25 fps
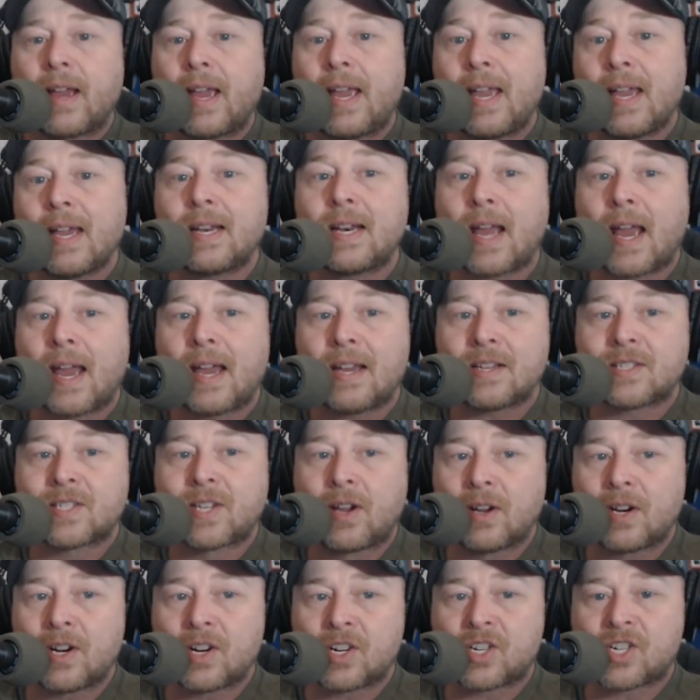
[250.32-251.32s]
in as
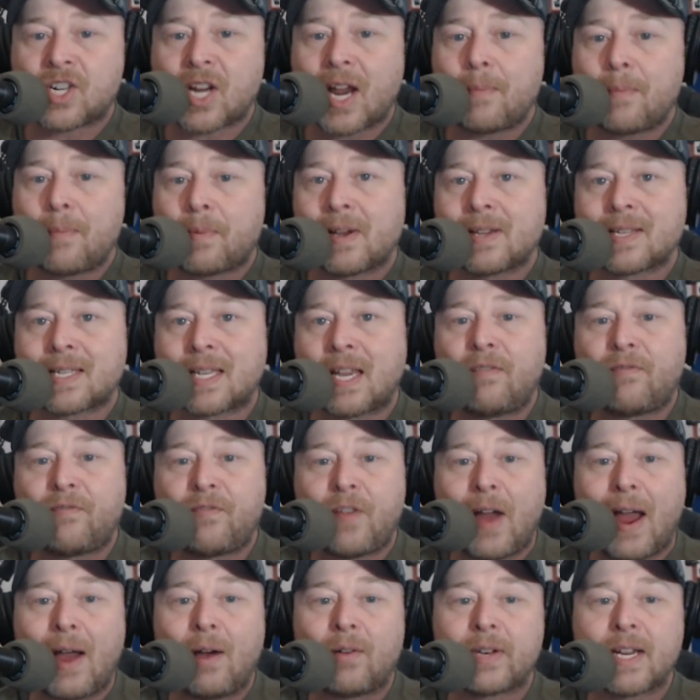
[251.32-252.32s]
good a shape as he
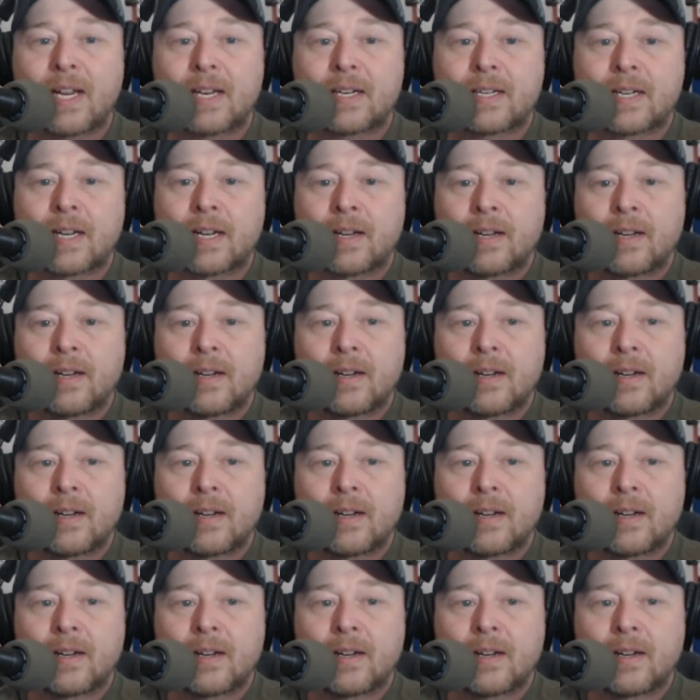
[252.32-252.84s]
found it.